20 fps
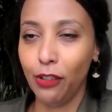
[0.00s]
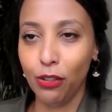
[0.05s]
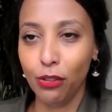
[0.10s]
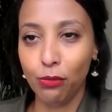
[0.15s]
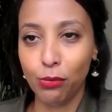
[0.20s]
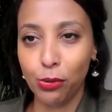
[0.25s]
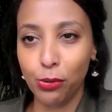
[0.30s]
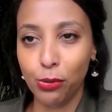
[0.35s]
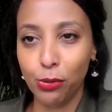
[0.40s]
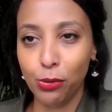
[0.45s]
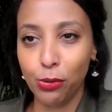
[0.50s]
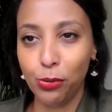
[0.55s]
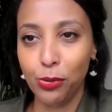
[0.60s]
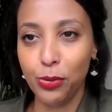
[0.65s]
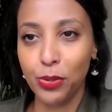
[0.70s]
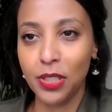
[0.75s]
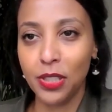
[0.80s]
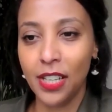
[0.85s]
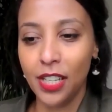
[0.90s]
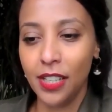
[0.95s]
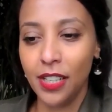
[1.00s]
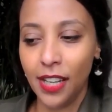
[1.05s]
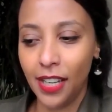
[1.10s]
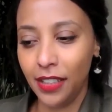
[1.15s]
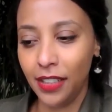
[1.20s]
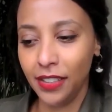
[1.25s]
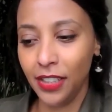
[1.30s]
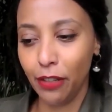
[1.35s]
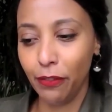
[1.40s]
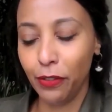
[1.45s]
the rules,
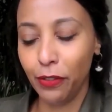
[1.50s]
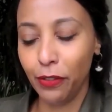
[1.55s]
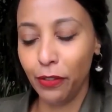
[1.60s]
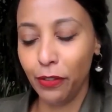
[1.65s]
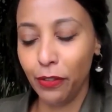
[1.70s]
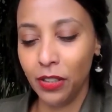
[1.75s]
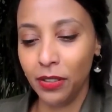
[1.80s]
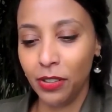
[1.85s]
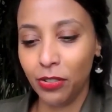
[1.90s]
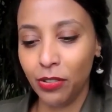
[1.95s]
for the